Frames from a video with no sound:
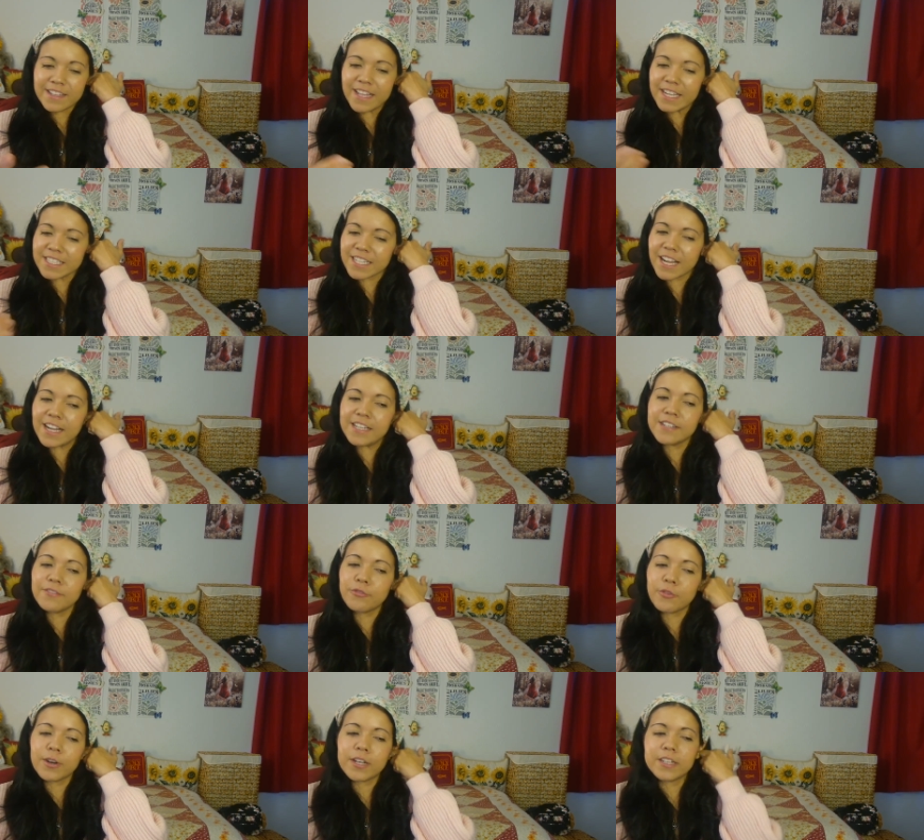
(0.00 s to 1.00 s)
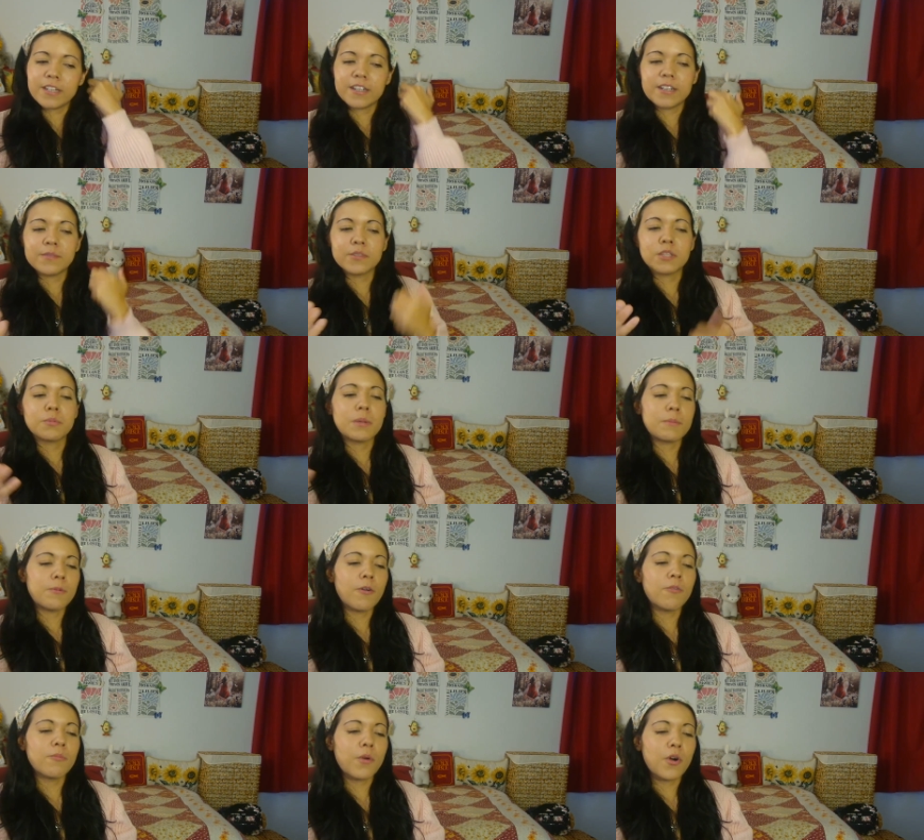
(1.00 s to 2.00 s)
And that's kind of what um, the
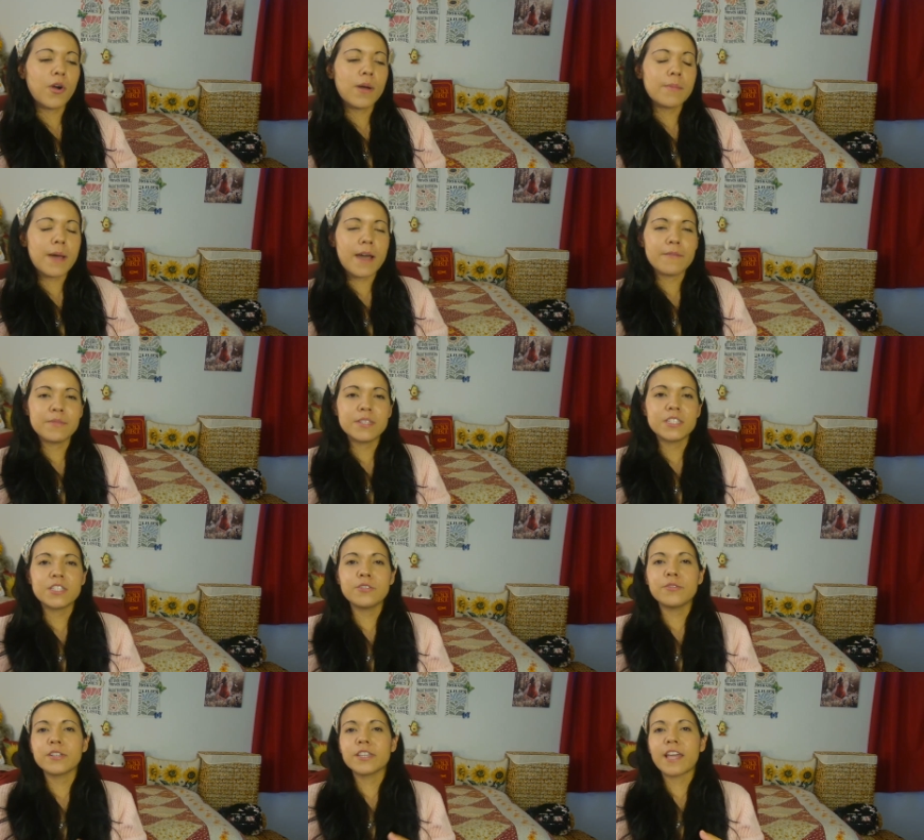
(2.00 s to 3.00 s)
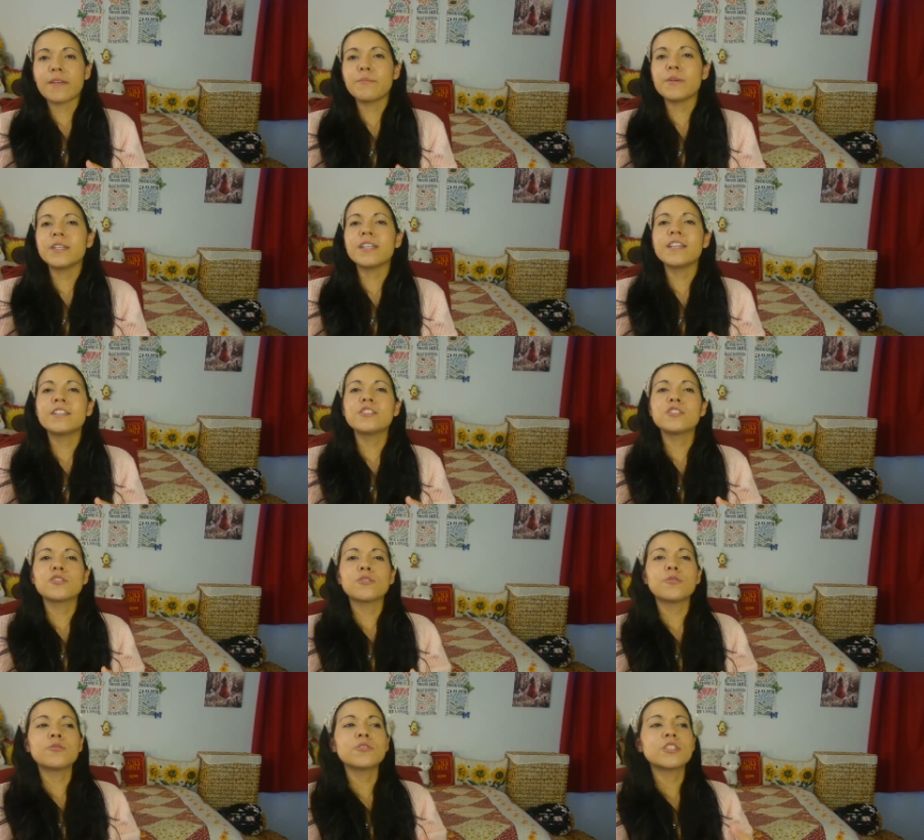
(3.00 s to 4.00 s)
people of Moab have been doing. They've been
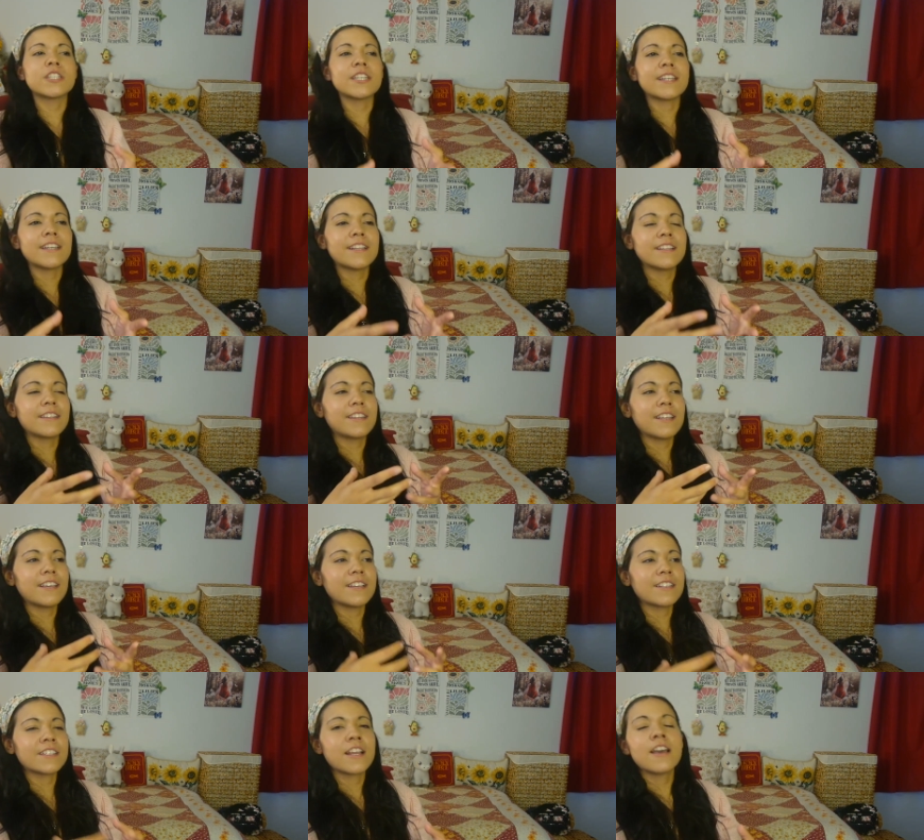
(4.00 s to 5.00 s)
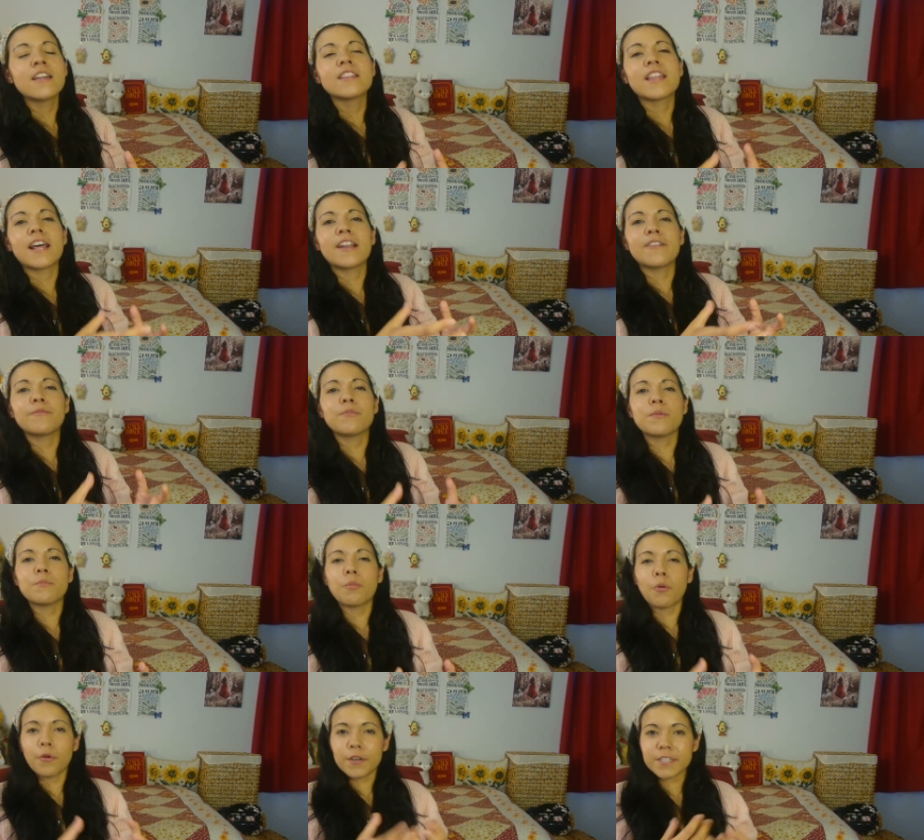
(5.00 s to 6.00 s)
indulging in things that have
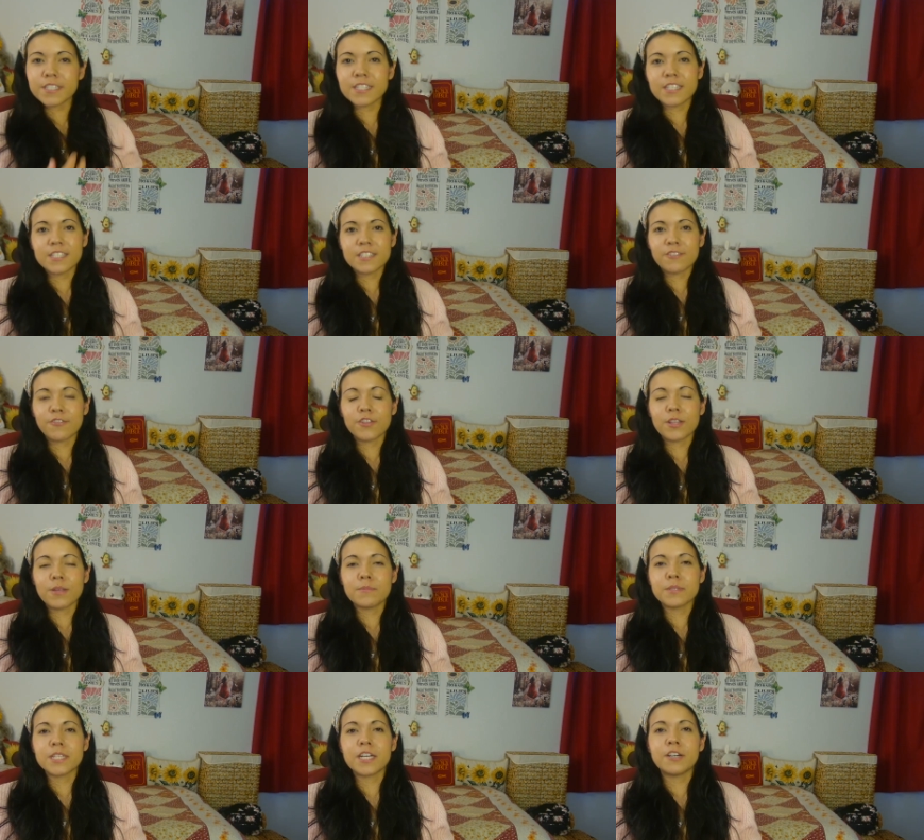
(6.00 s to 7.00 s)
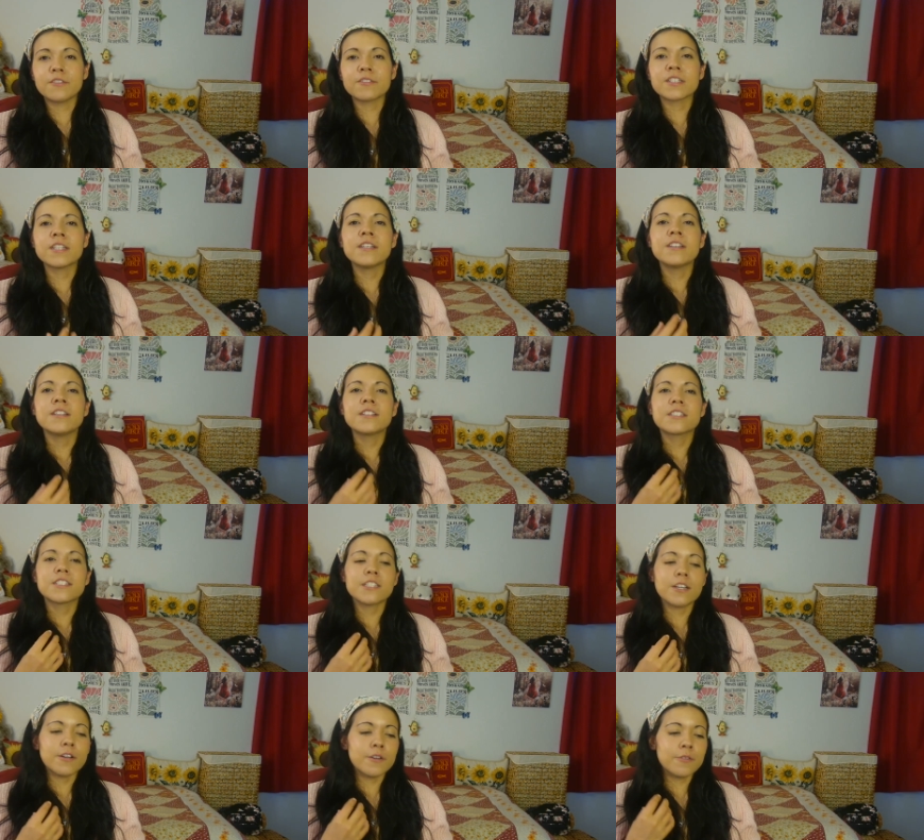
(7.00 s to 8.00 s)
been poisonous for themselves
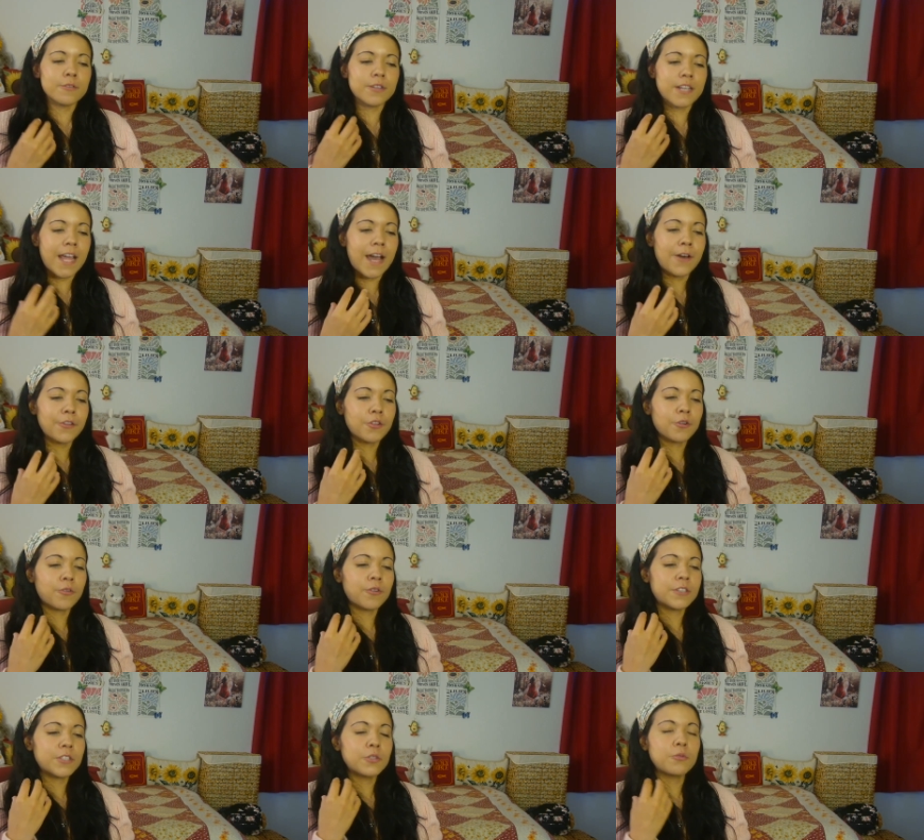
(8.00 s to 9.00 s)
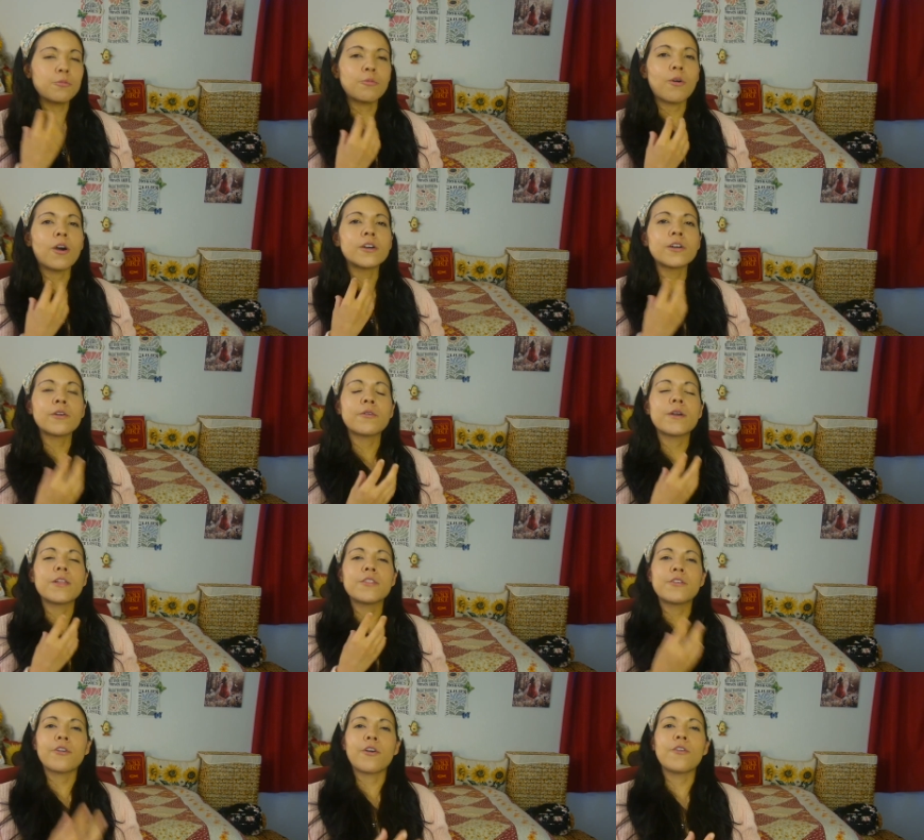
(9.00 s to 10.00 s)
so now they're going to wallow
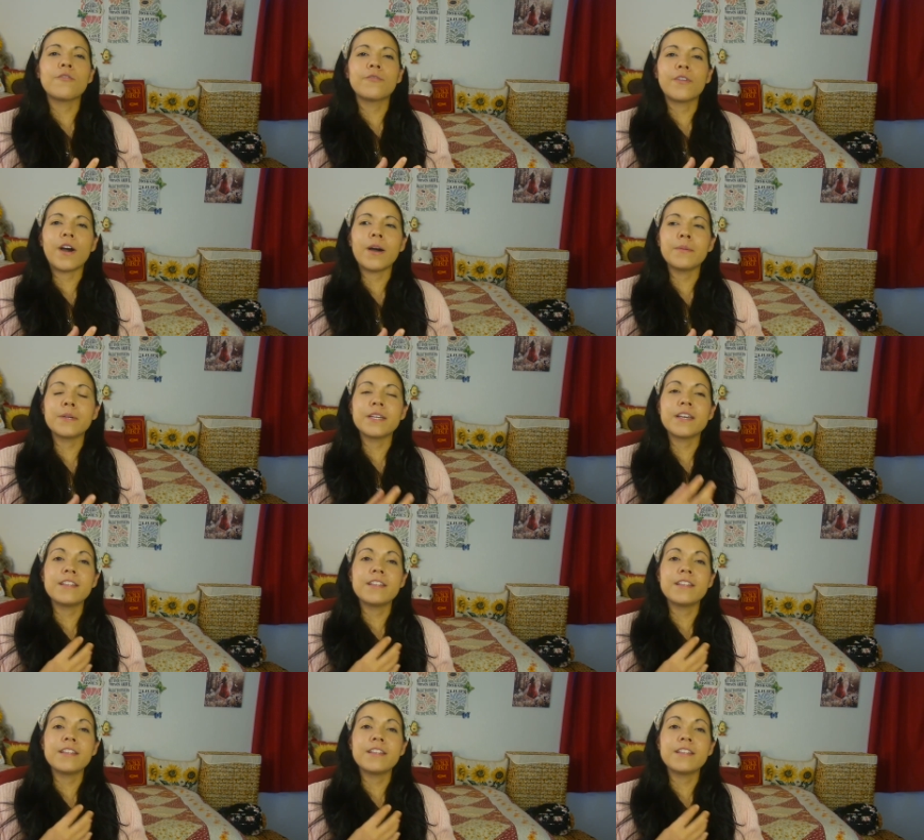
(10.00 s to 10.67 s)
in their own vomit.